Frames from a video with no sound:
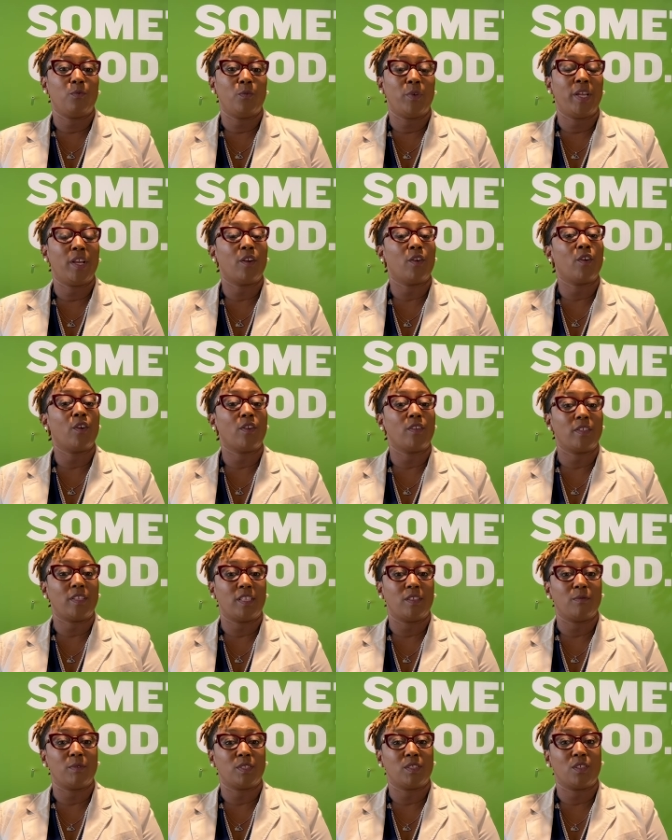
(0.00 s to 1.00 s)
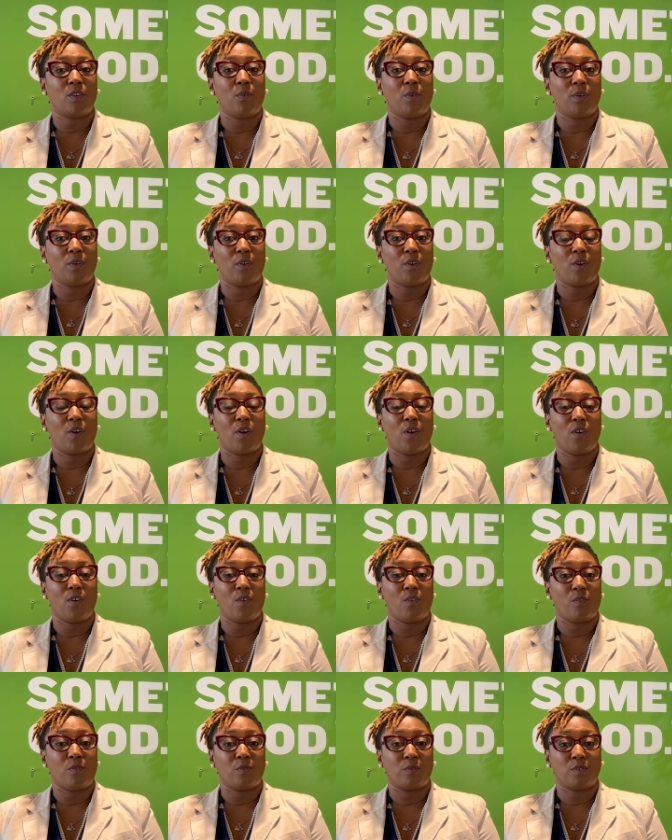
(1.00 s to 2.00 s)
went early and was going on her
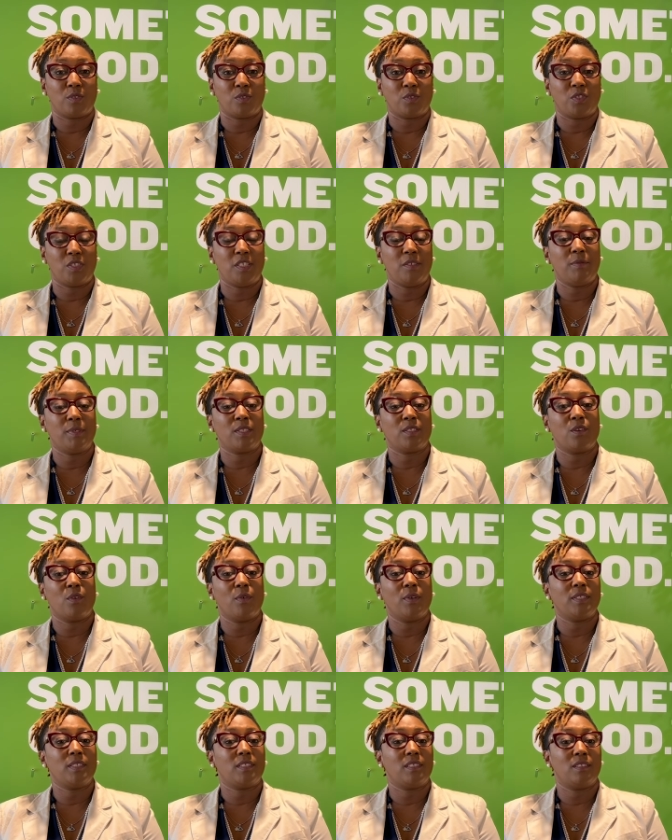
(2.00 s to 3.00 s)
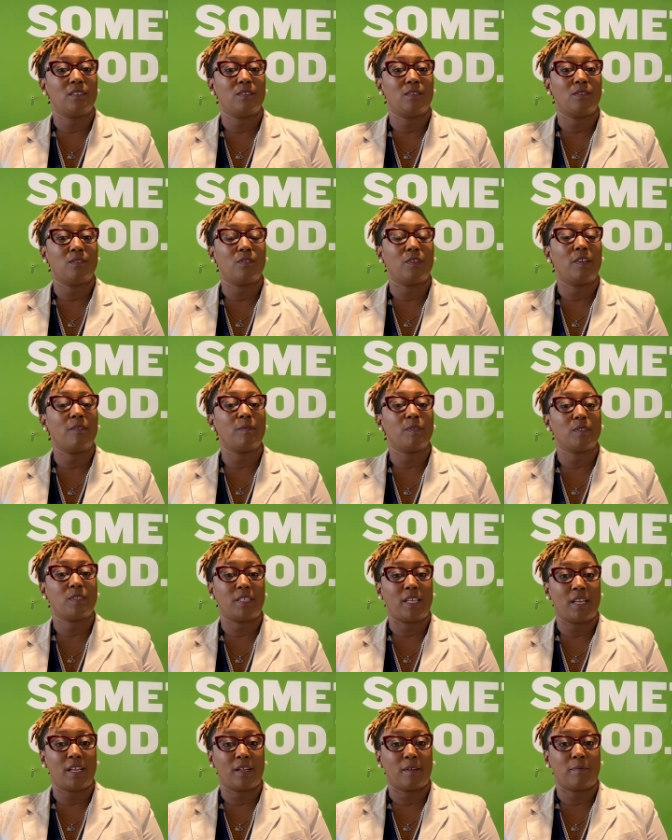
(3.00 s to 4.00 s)
own. So she was going to Greenville
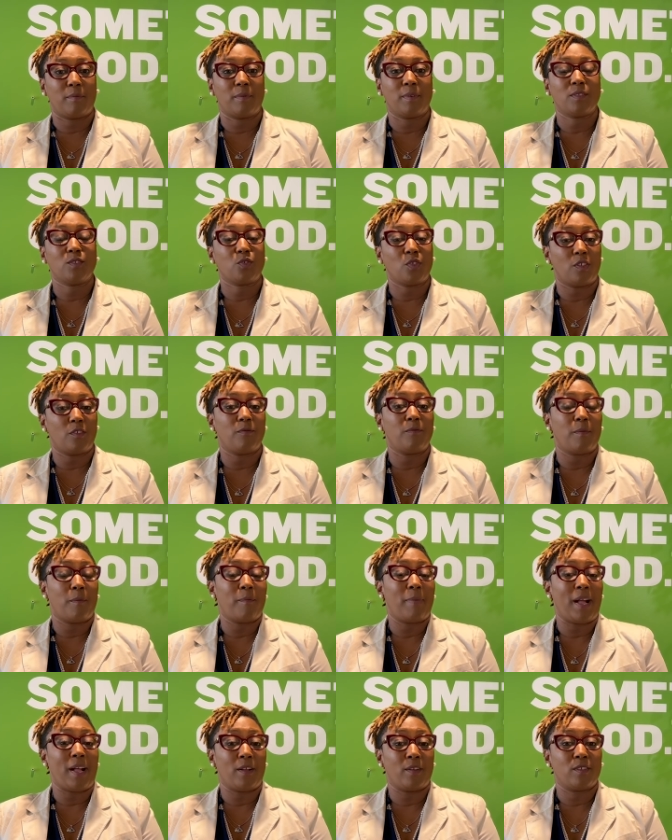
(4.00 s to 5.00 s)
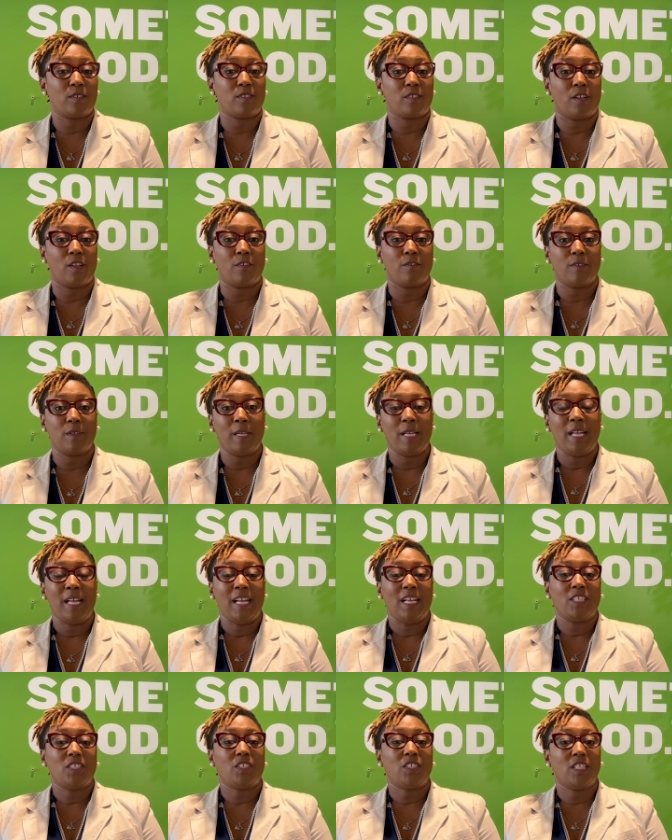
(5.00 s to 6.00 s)
Tech sort of by herself.
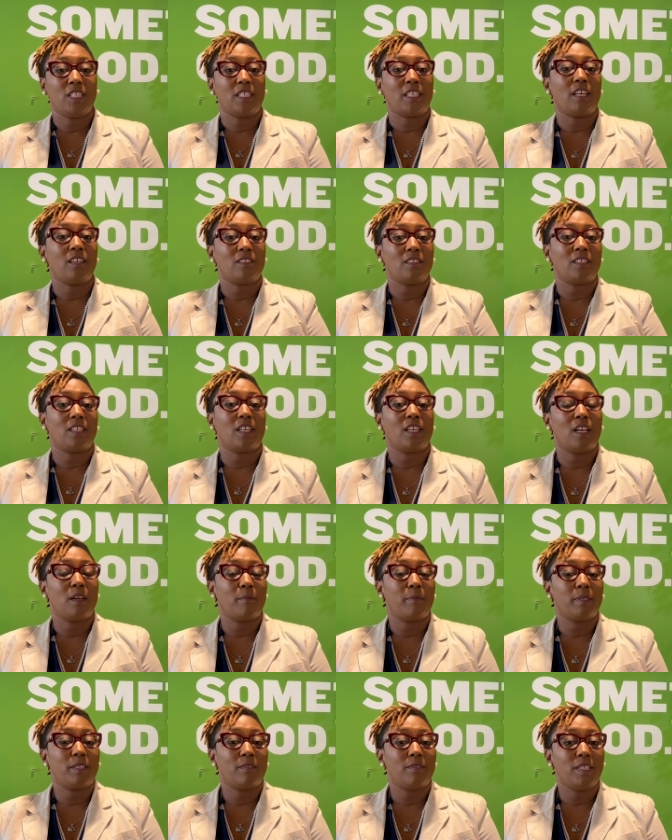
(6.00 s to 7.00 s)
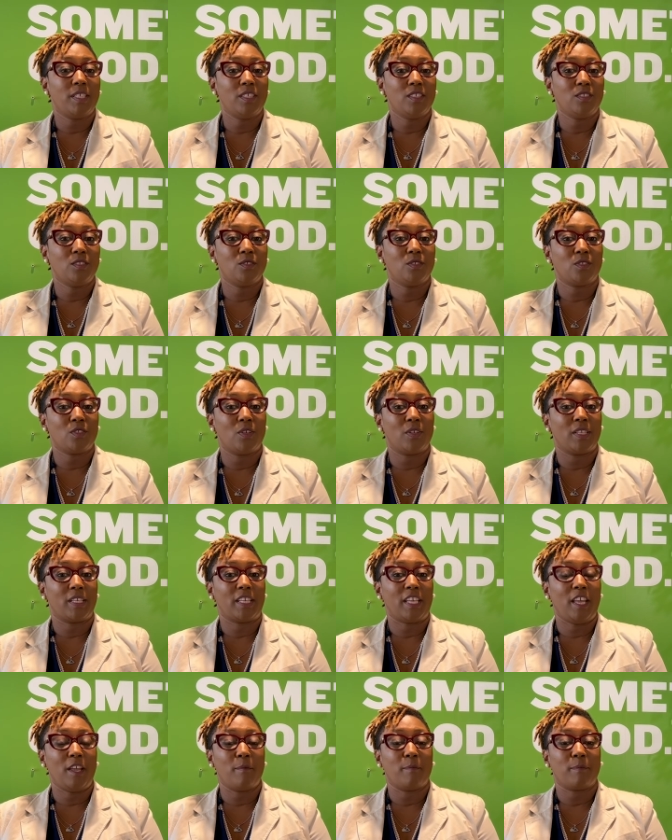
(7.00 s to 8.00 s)
And she encountered a couple of issues on the
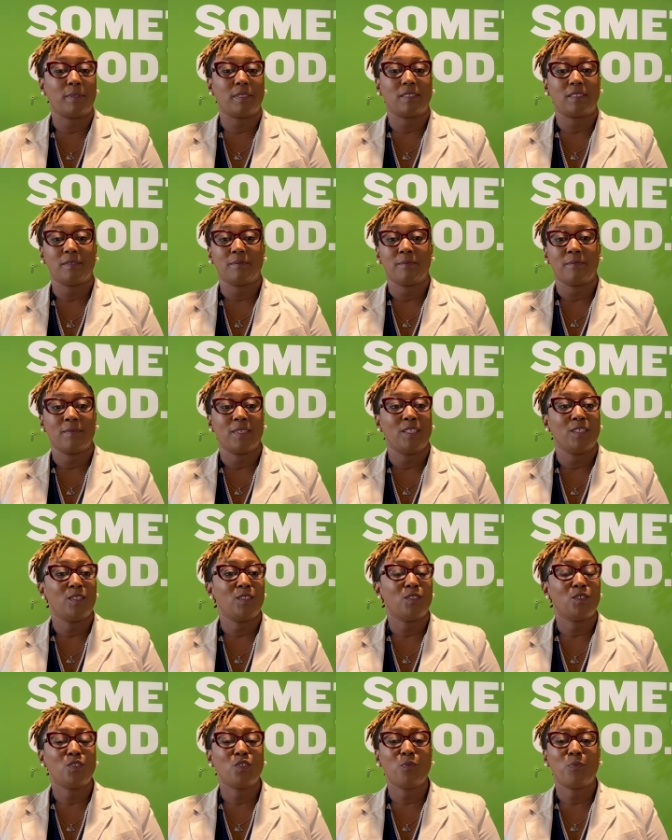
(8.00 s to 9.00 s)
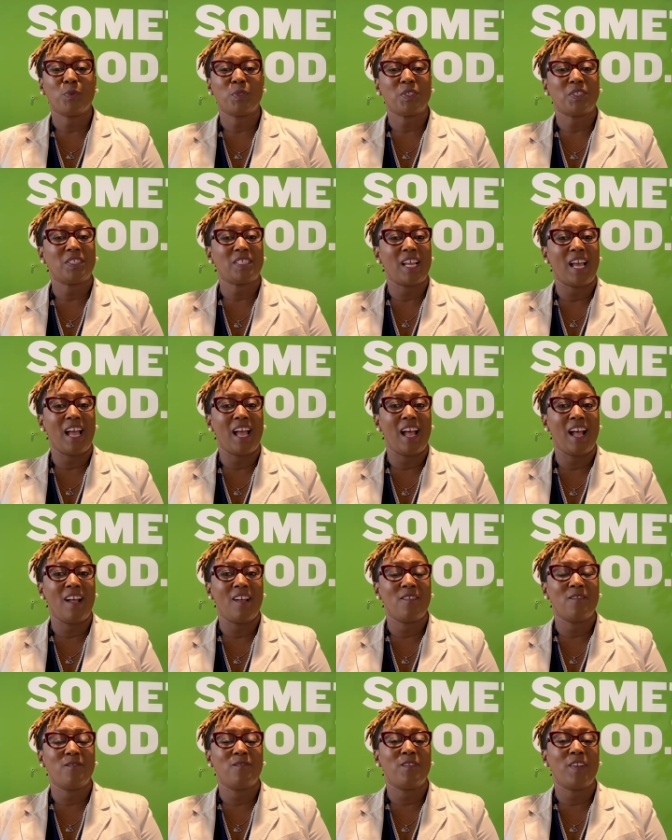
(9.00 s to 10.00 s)
campus. Super
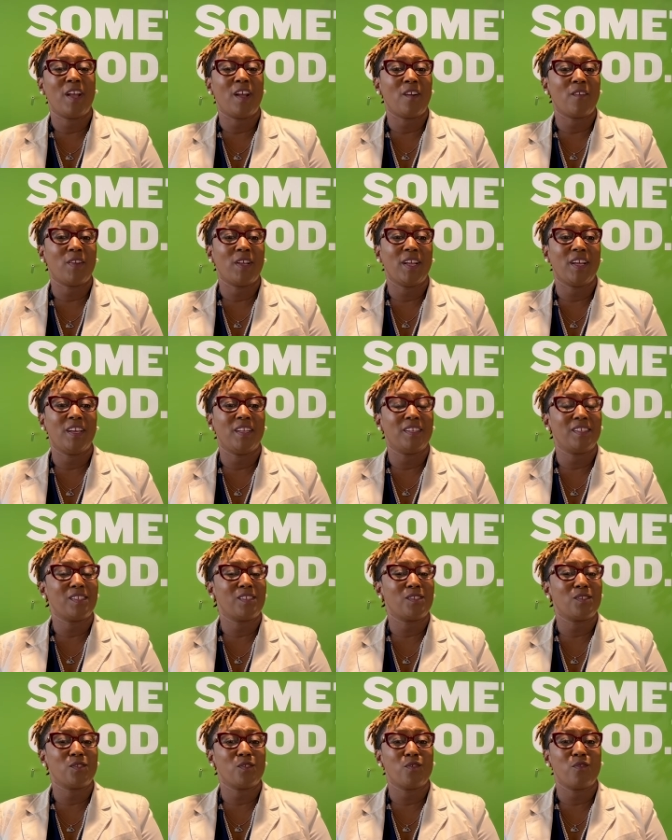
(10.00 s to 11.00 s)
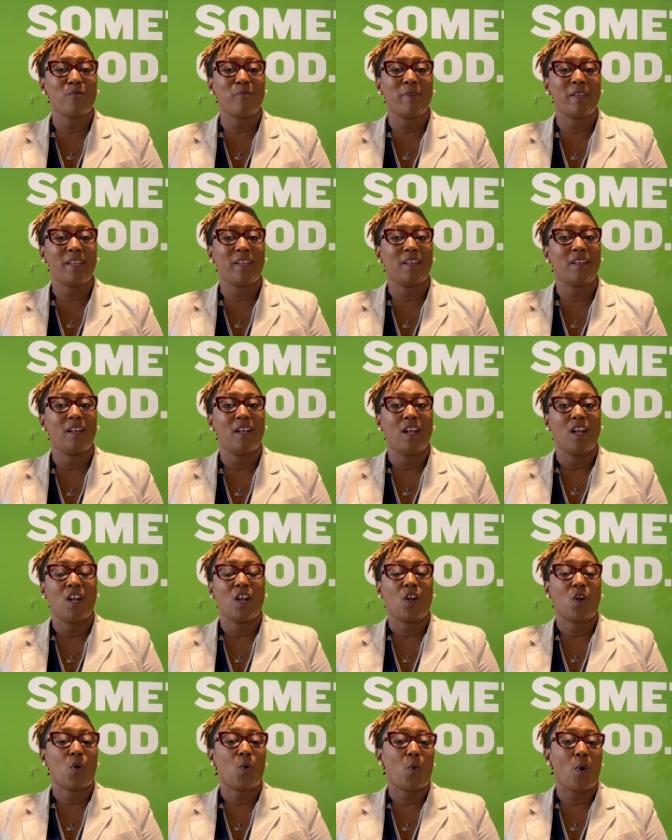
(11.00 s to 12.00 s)
shy, very unassuming,
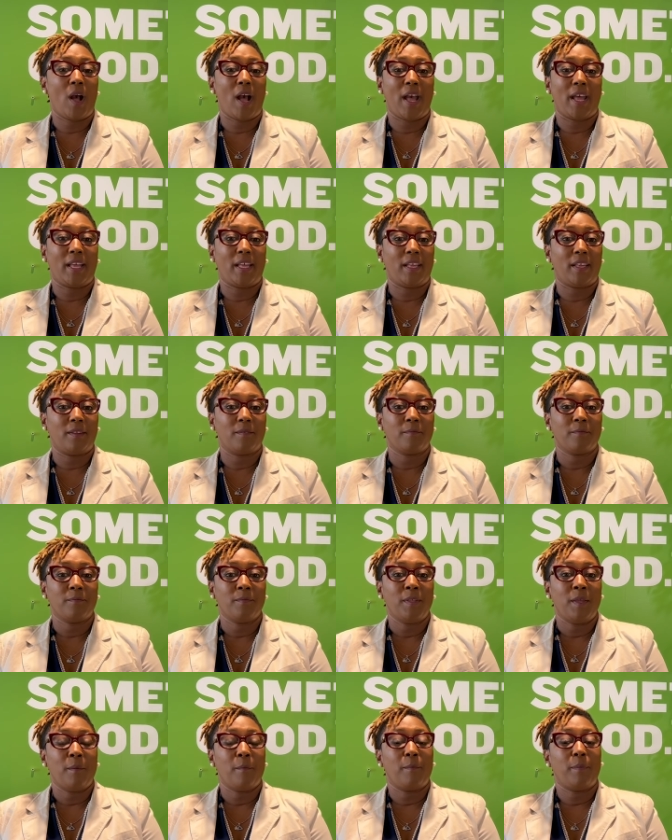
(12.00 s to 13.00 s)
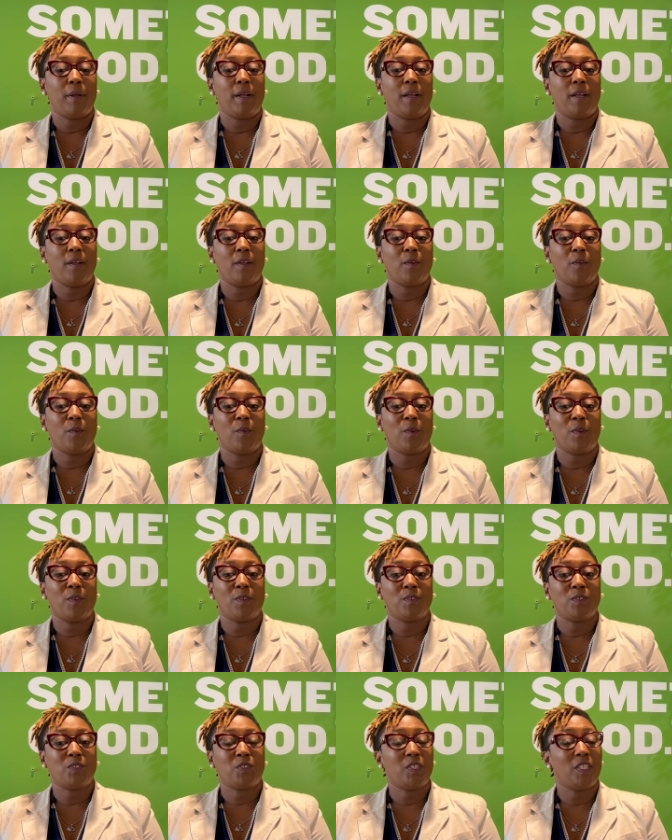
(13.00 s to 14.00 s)
quiet, but
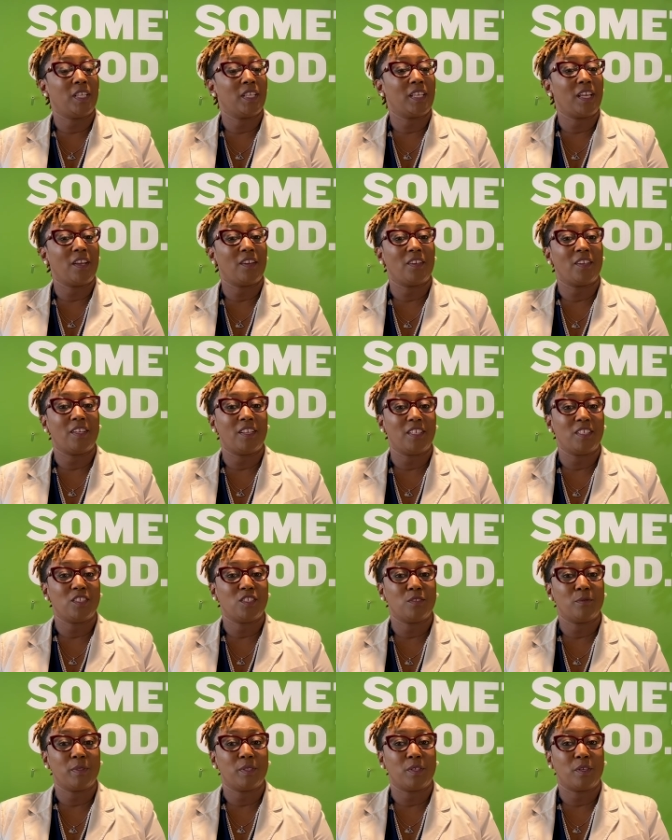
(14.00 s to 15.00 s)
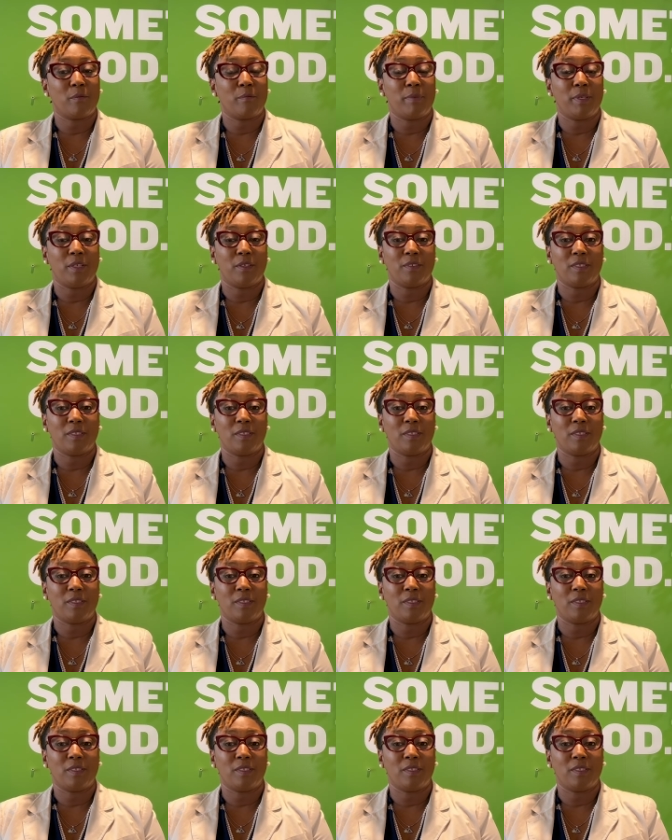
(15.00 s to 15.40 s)
she encountered an issue with her bill.